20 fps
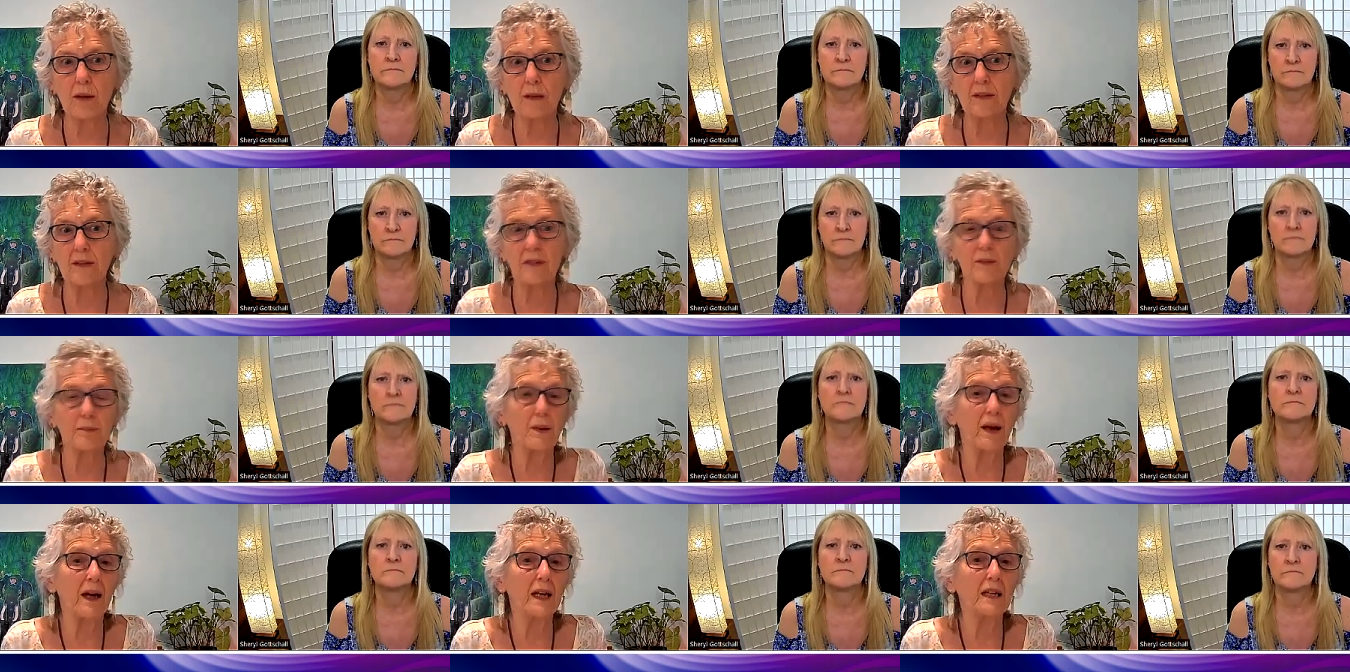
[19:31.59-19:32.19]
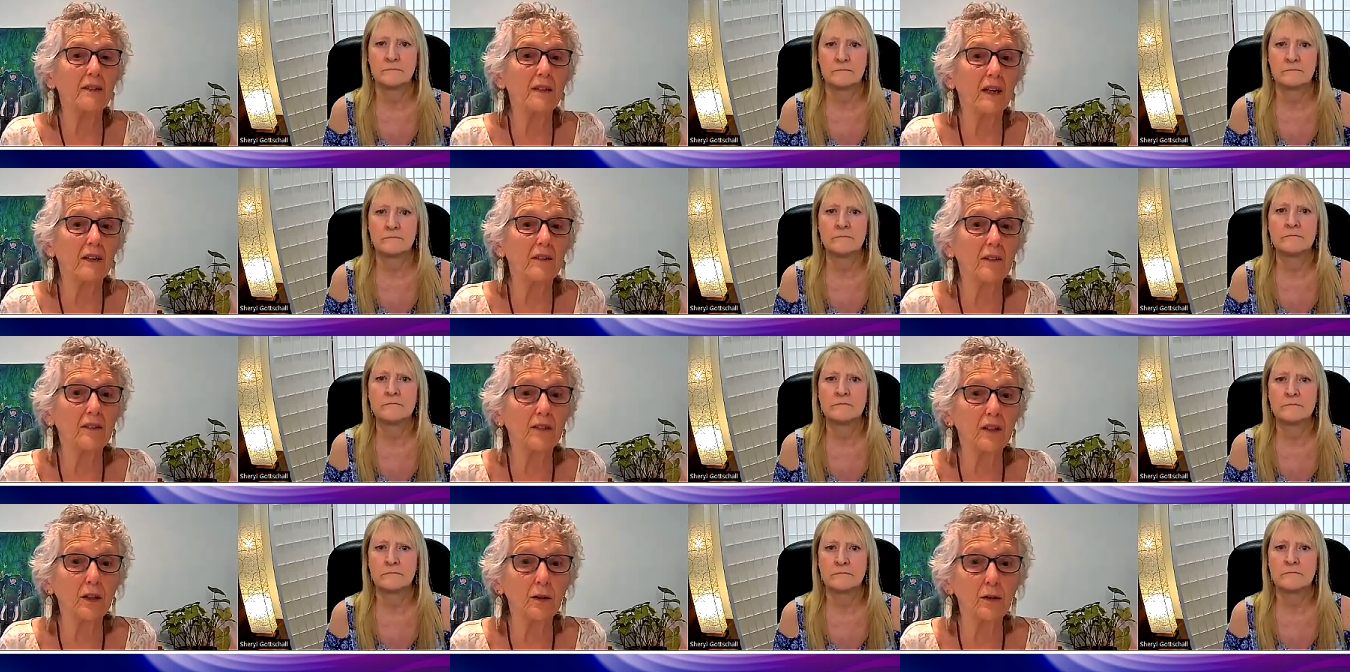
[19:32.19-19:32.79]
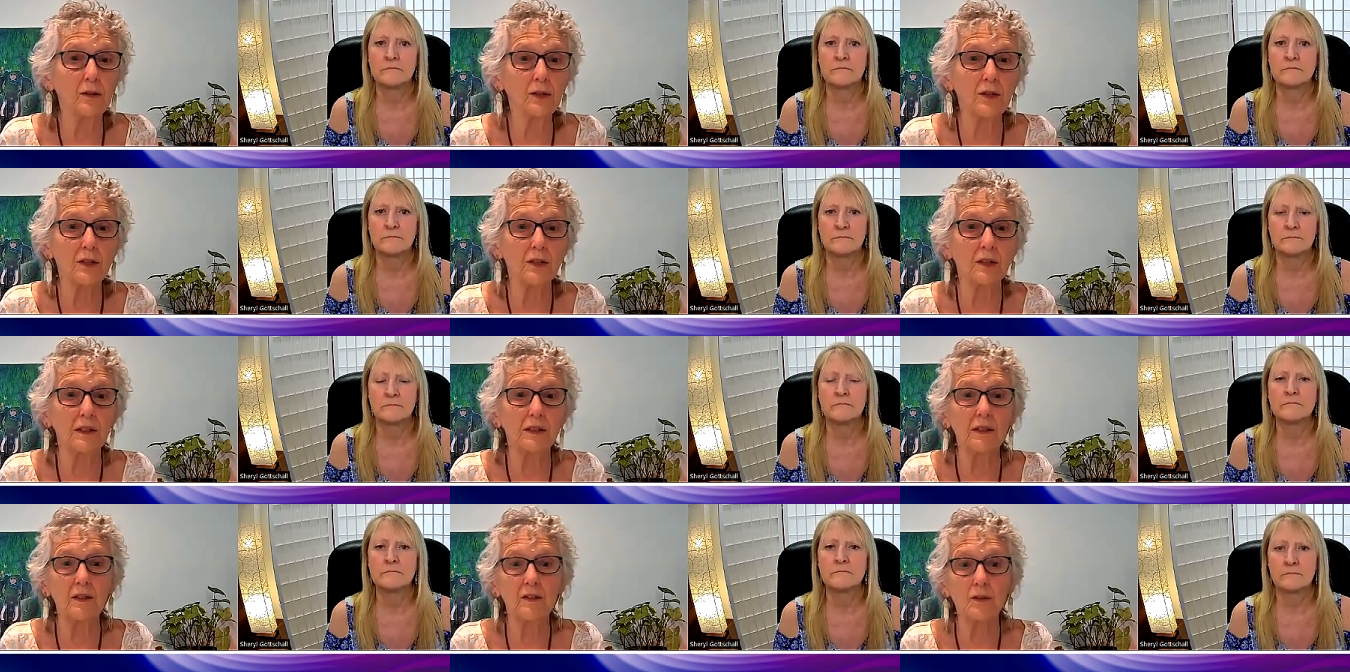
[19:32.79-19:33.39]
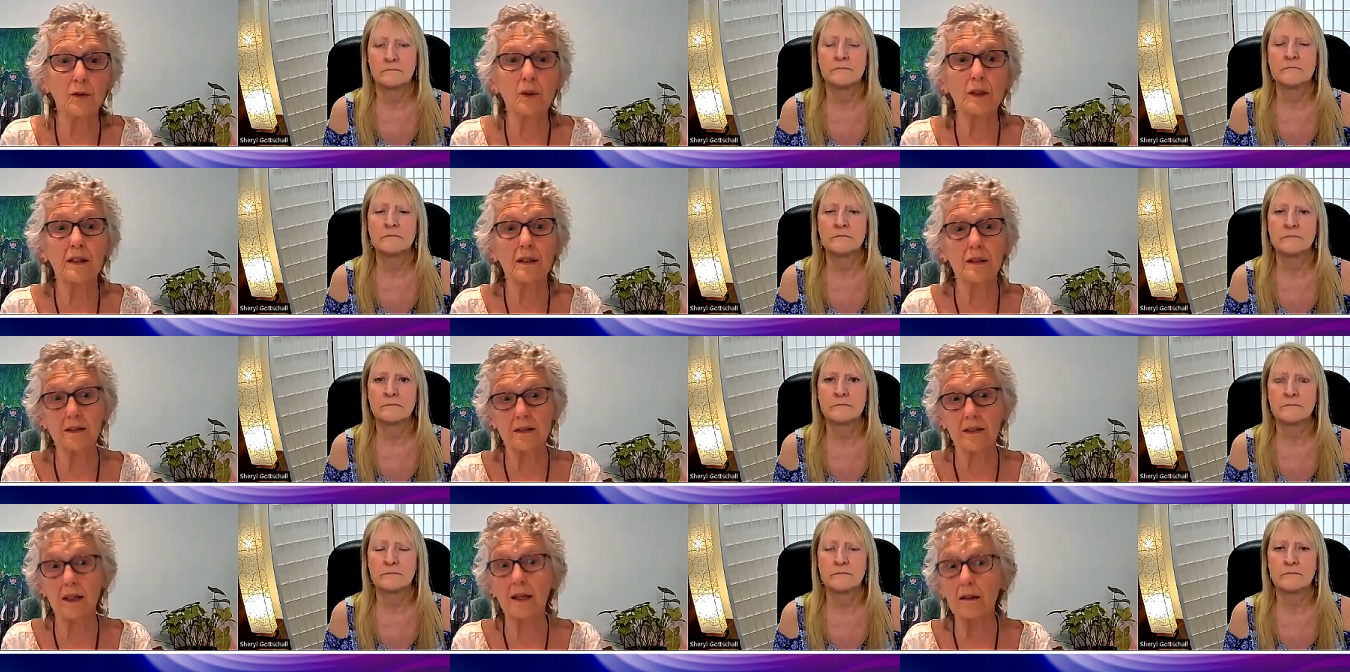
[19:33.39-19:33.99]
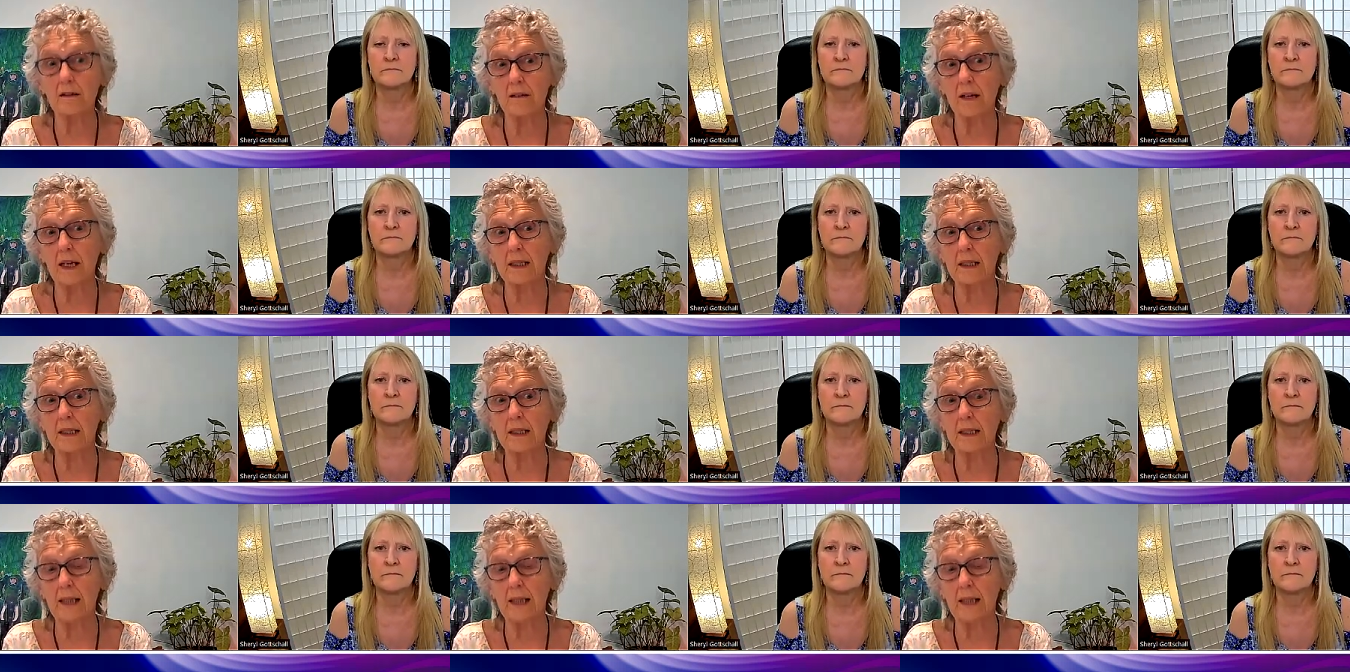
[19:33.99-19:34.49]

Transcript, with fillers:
Speaker 1: That's part of our evolution, and it's all accelerated